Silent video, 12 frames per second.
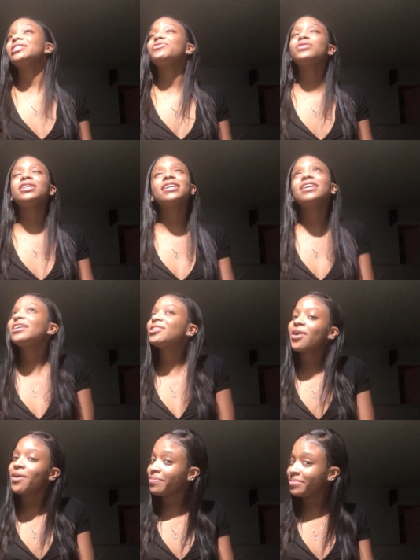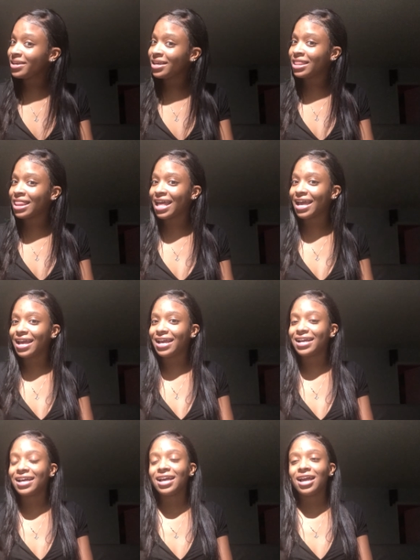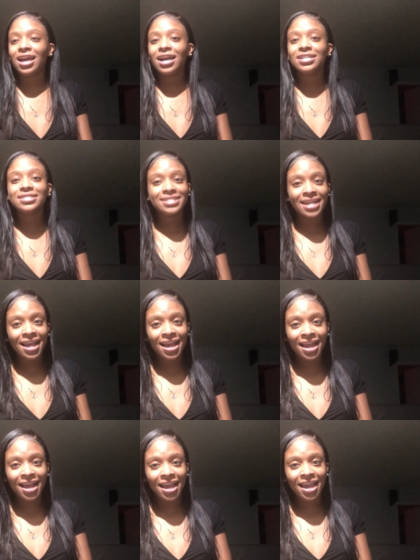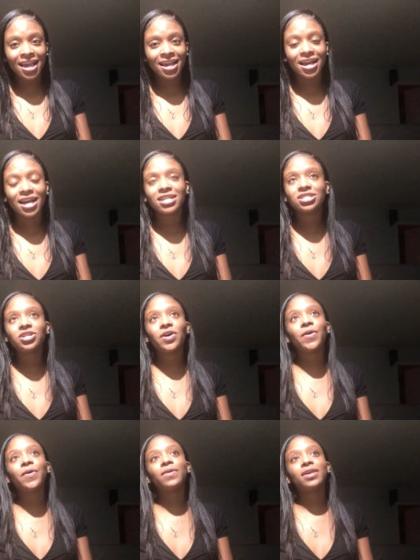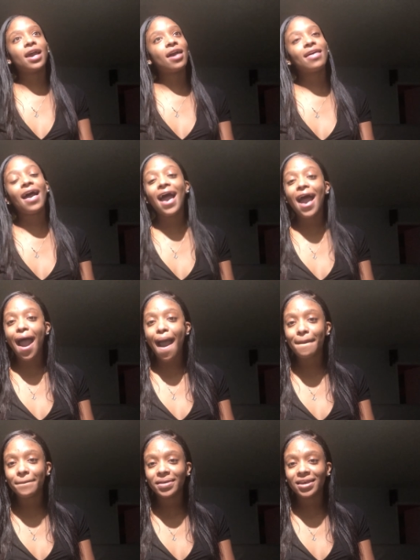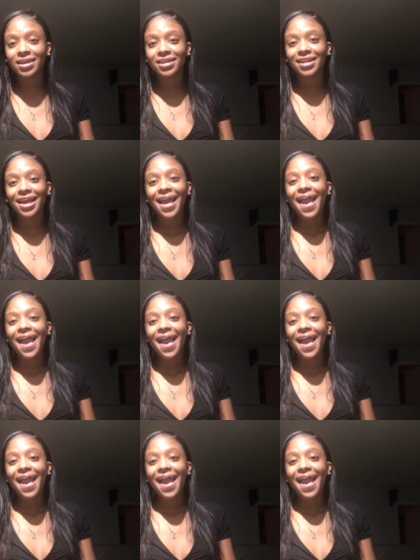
she really getting on me. Like, dang. So yeah, that had happened.